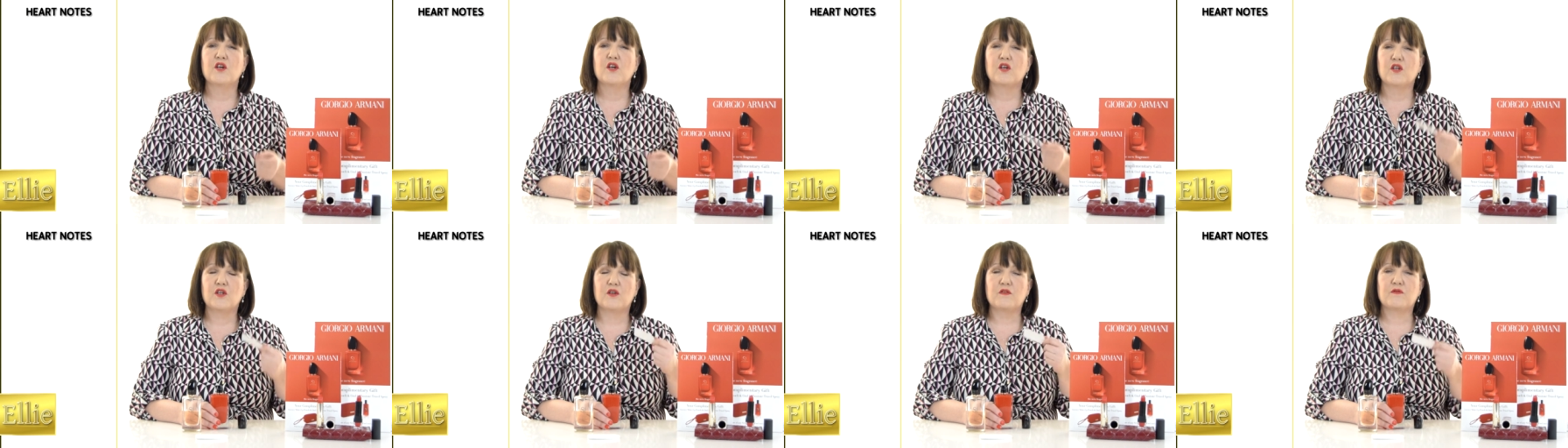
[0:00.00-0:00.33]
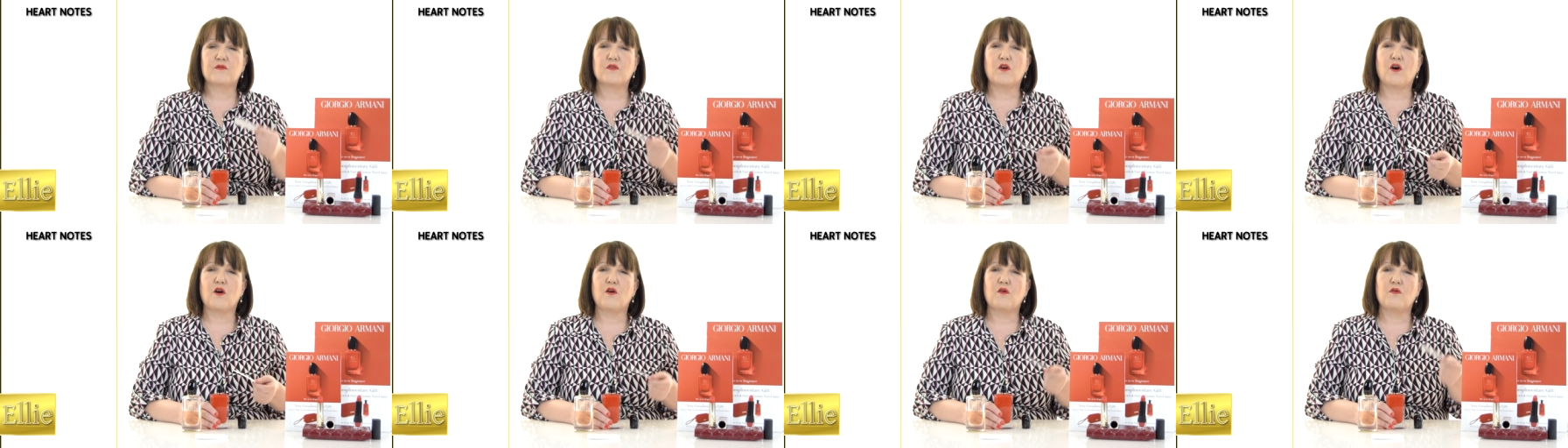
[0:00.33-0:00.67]
you've
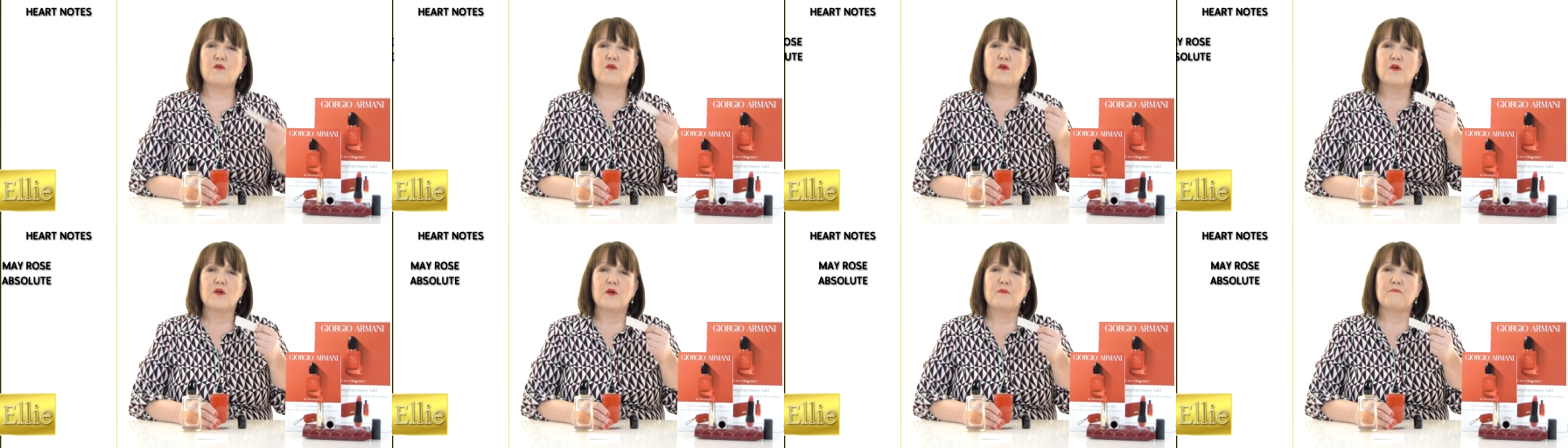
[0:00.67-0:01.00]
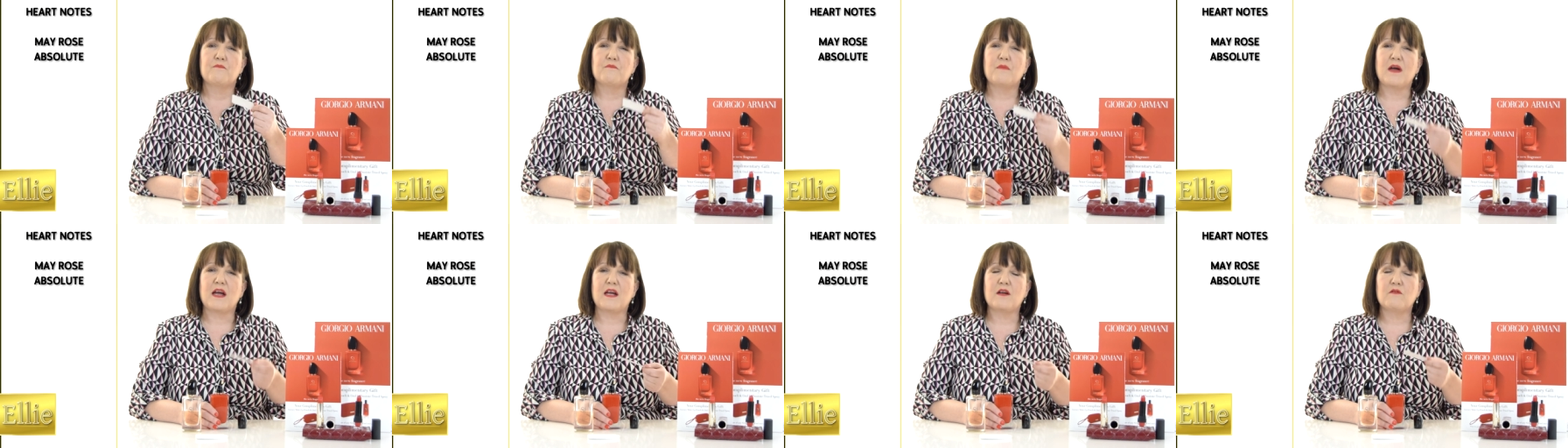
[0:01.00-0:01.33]
got
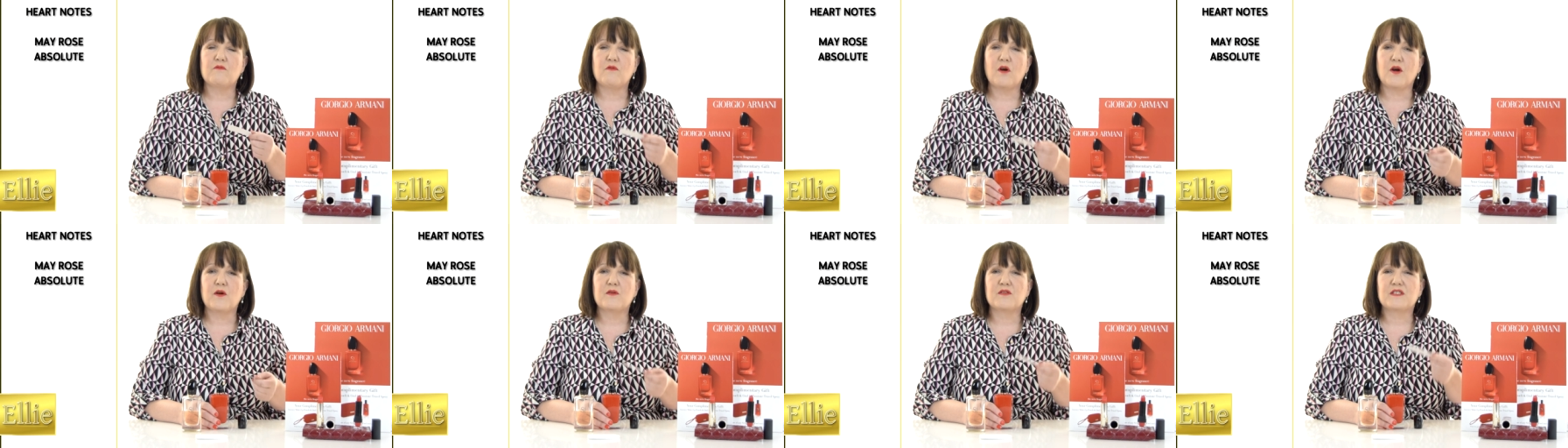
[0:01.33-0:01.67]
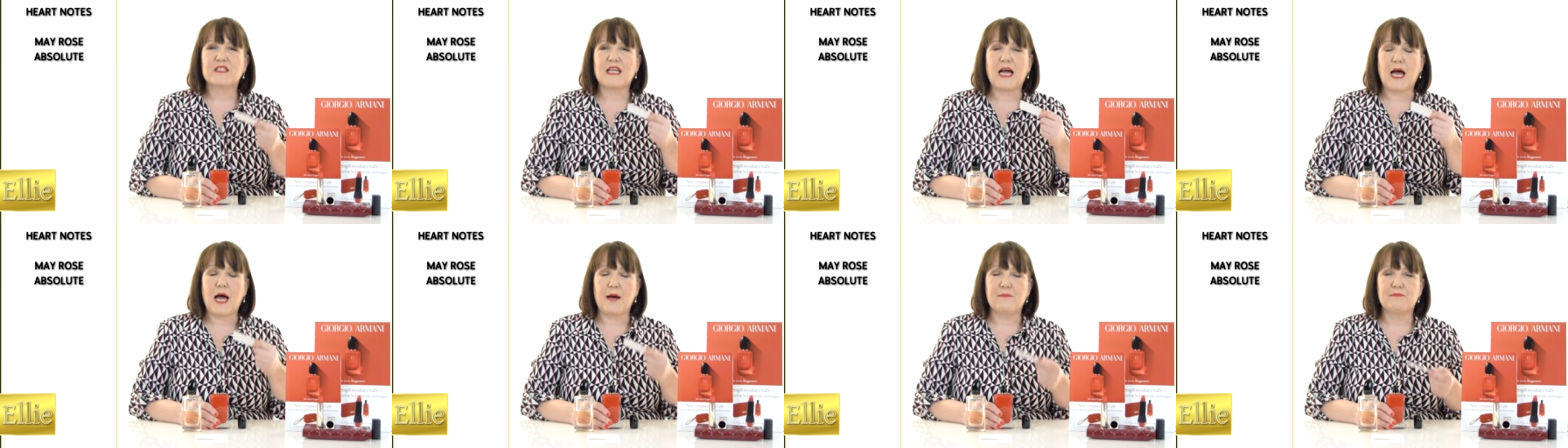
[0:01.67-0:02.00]
May Rose
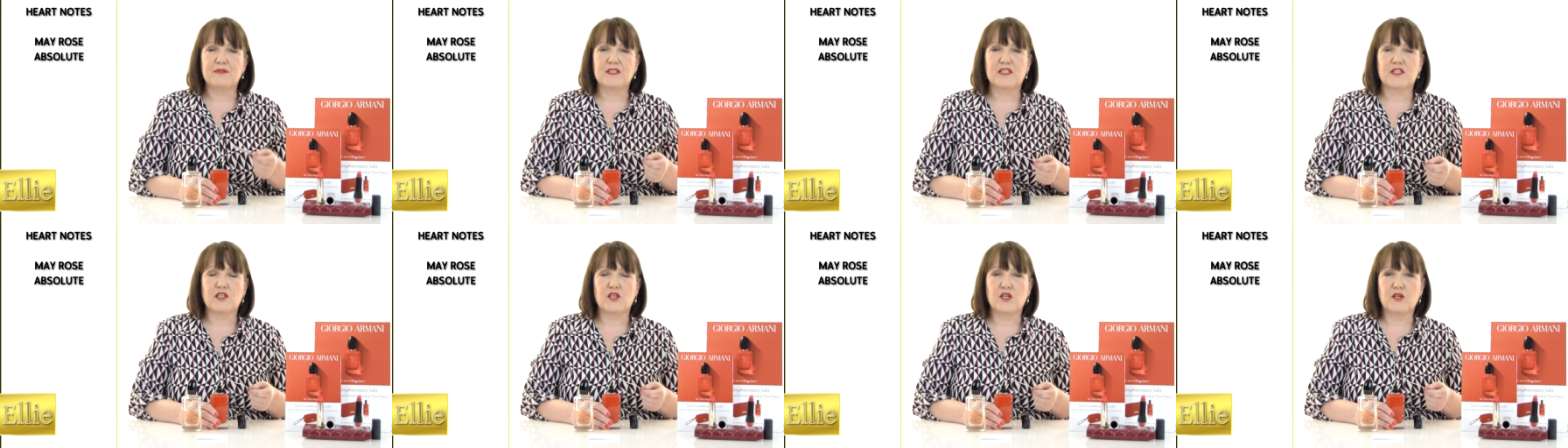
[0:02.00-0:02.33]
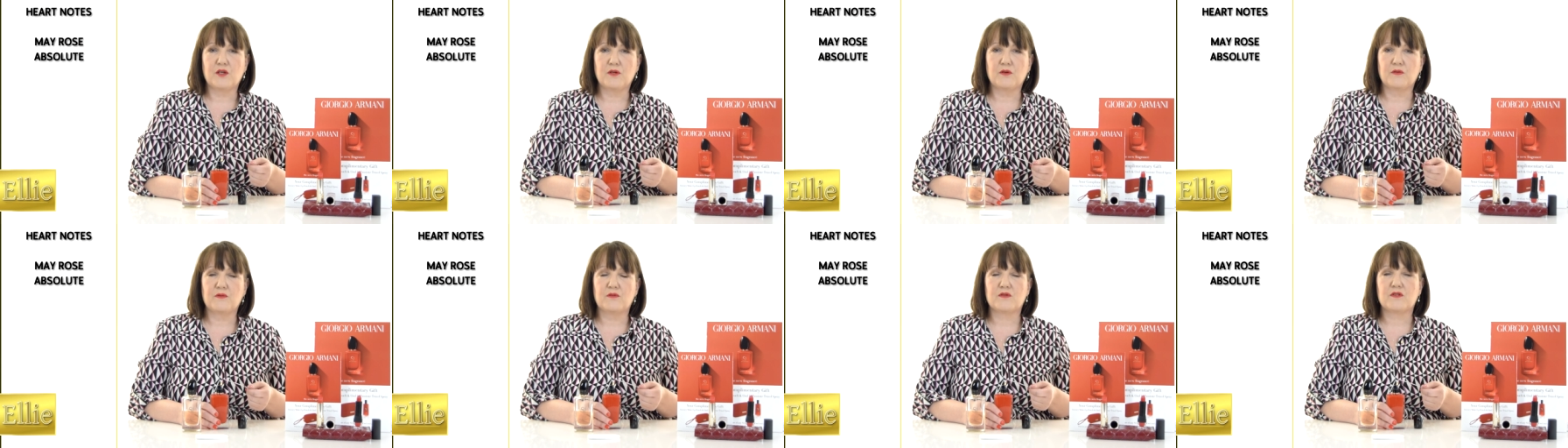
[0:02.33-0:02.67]

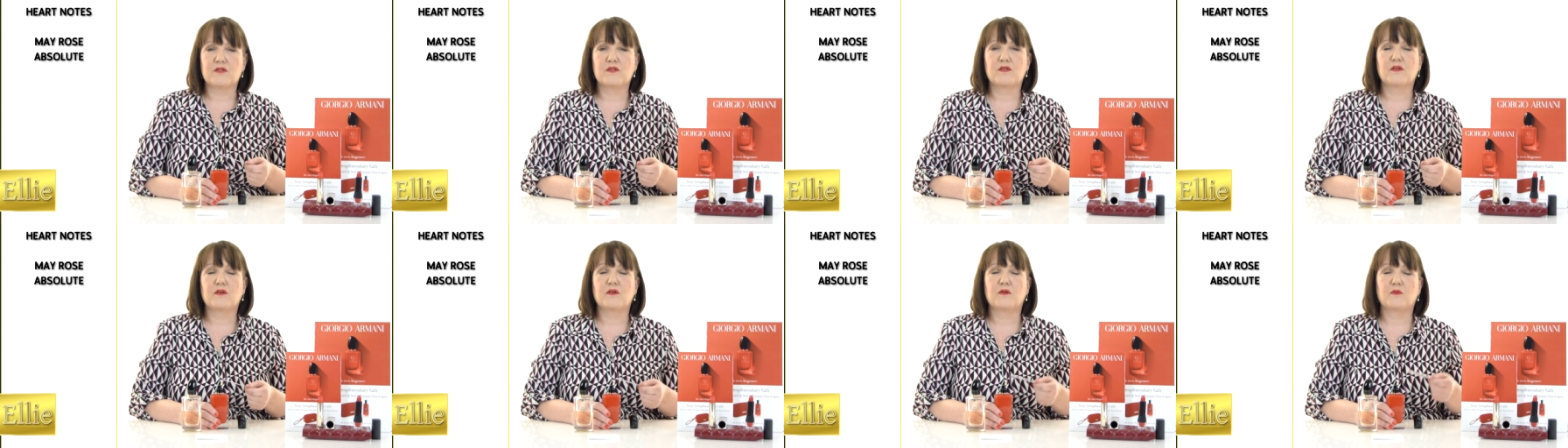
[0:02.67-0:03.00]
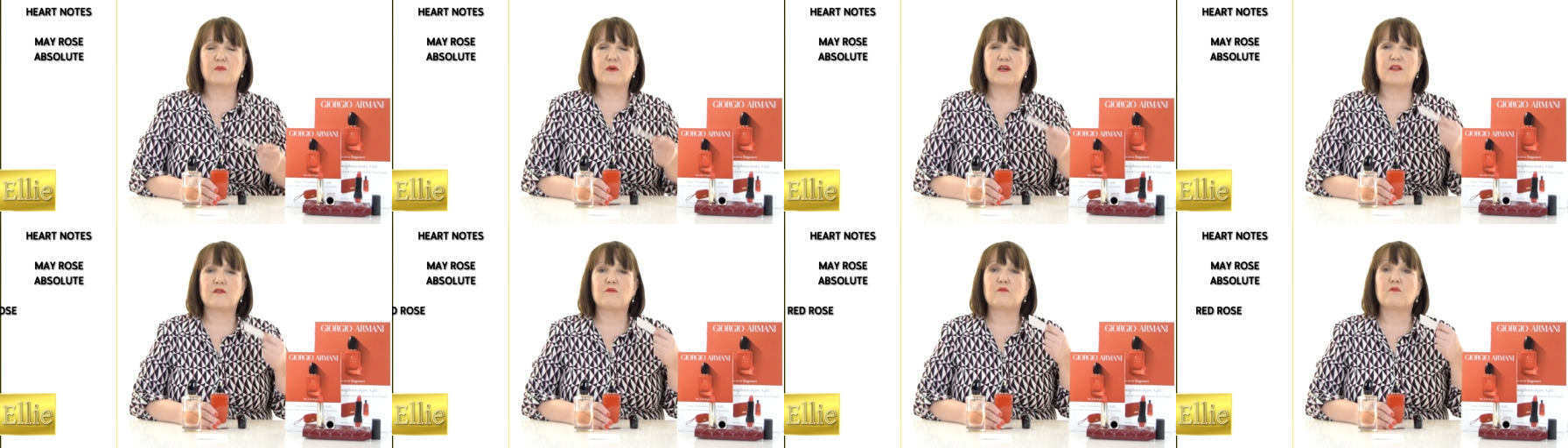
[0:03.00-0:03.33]
Absolute
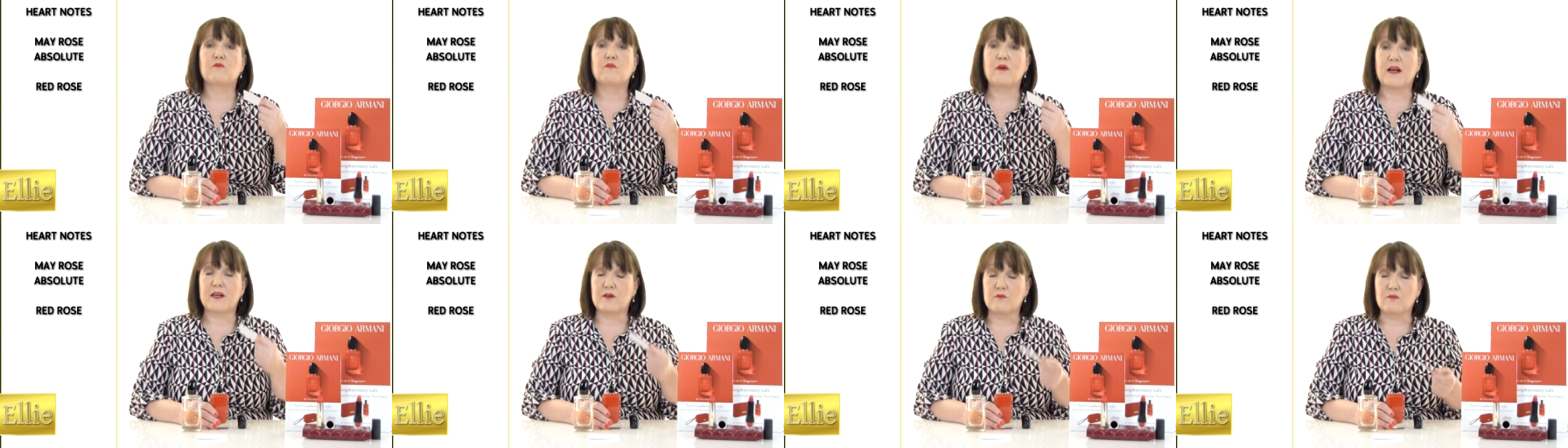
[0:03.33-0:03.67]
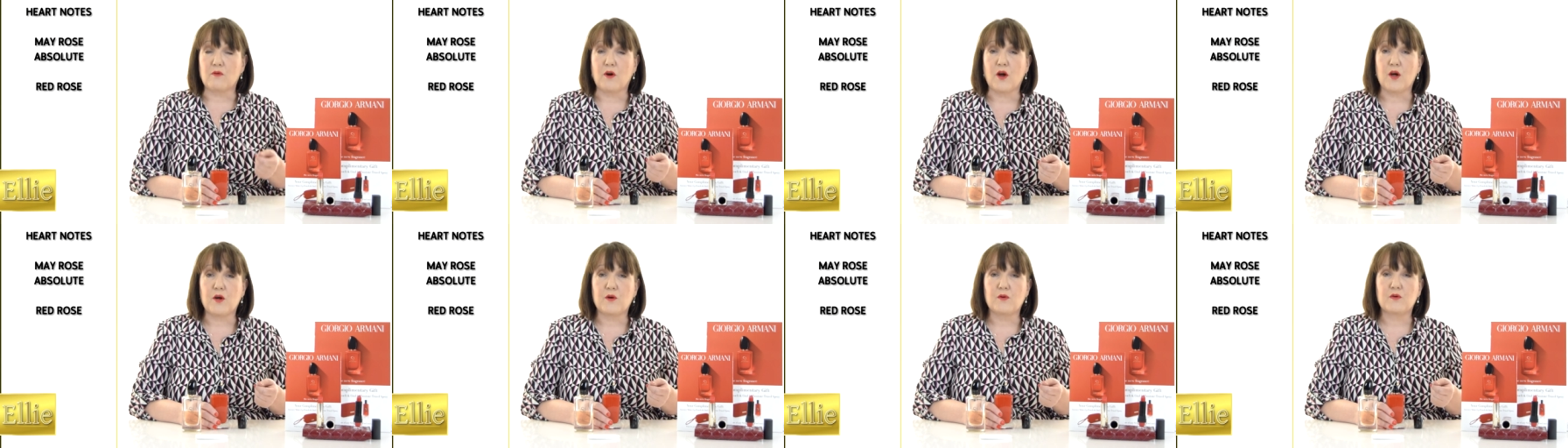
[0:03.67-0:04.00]
with Red
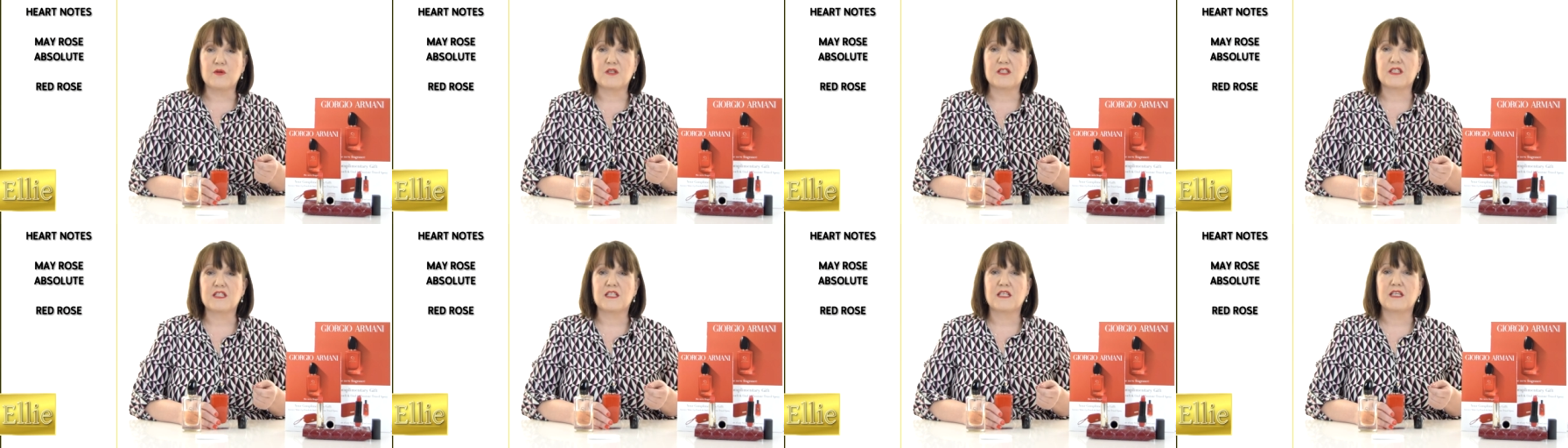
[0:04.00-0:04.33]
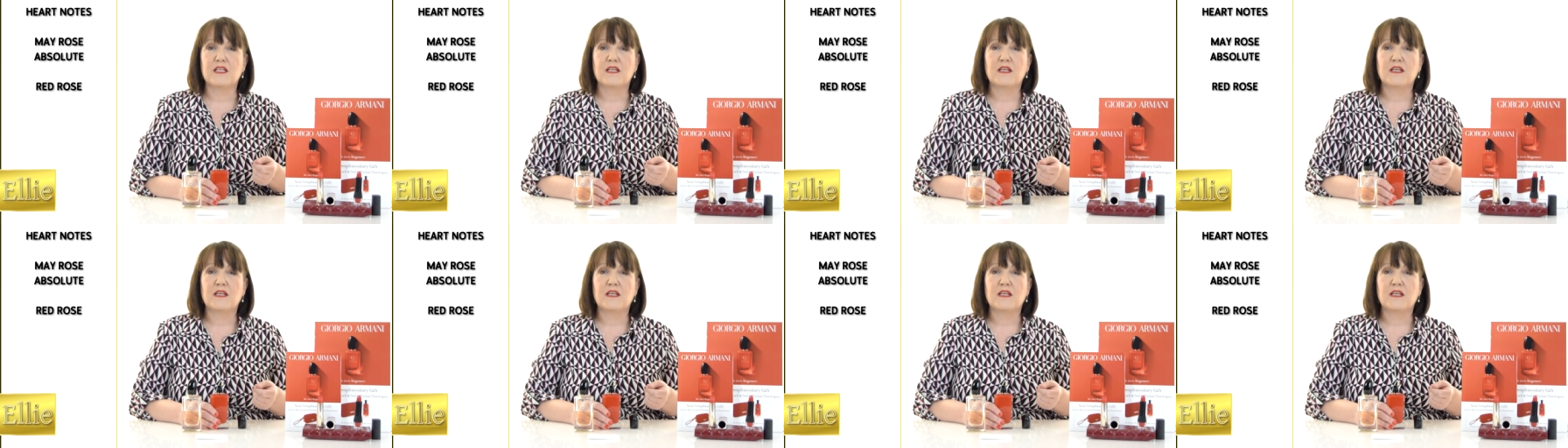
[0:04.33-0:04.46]
Rose.